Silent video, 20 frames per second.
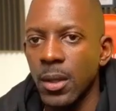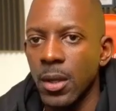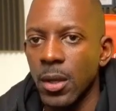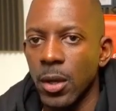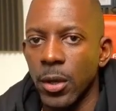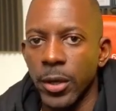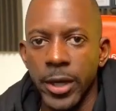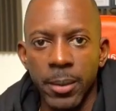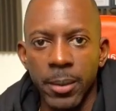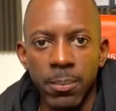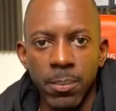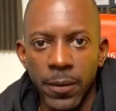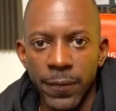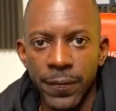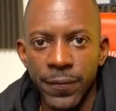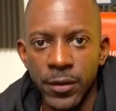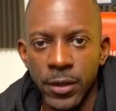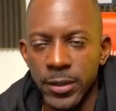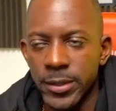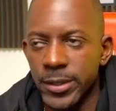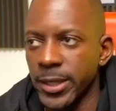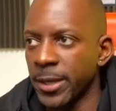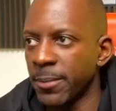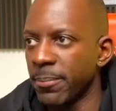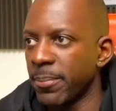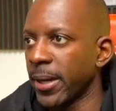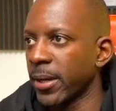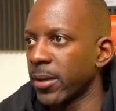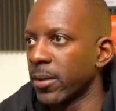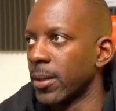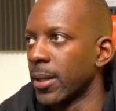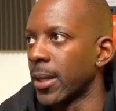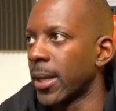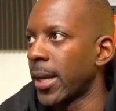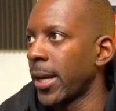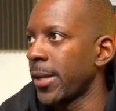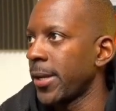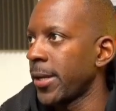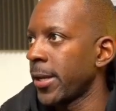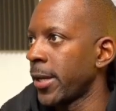Okay, both nodes are back
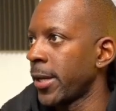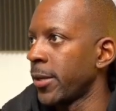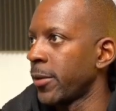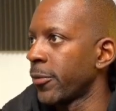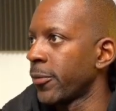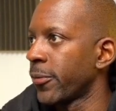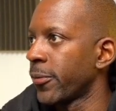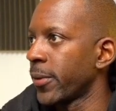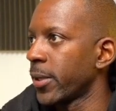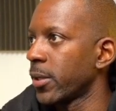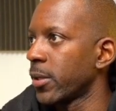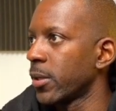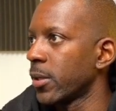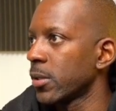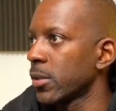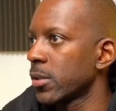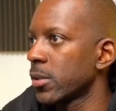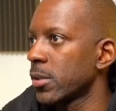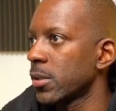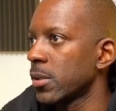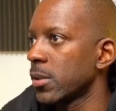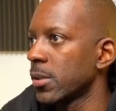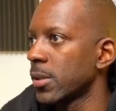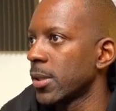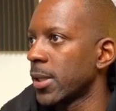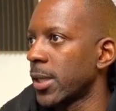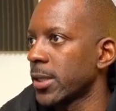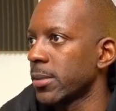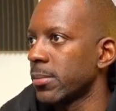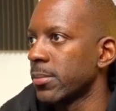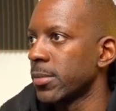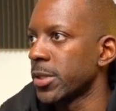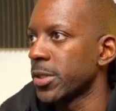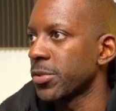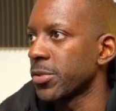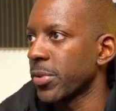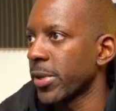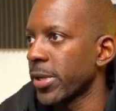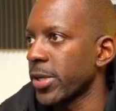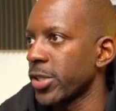online, and if we go to
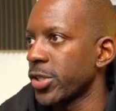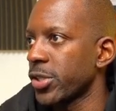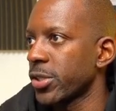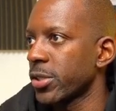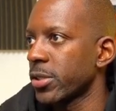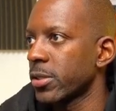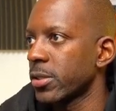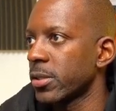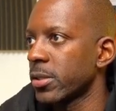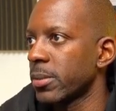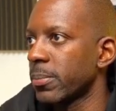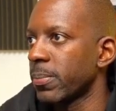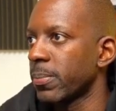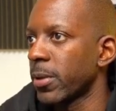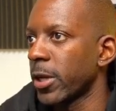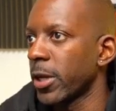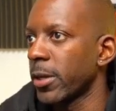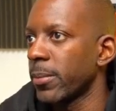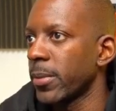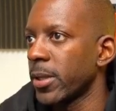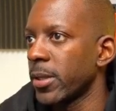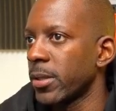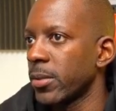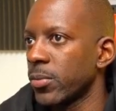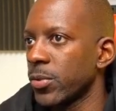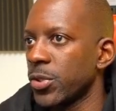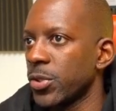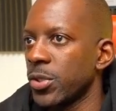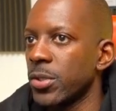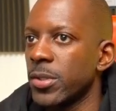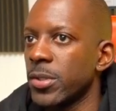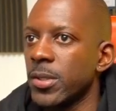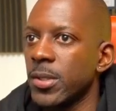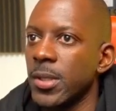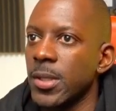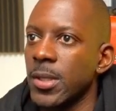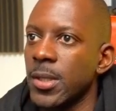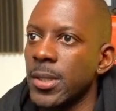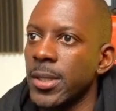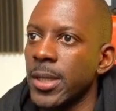administration deployment, we should
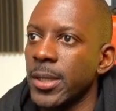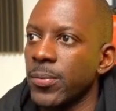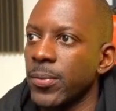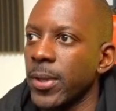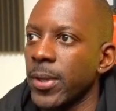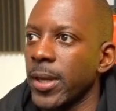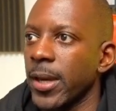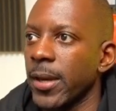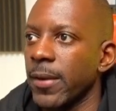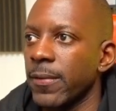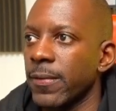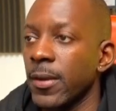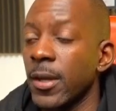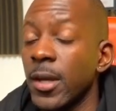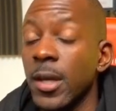see that we have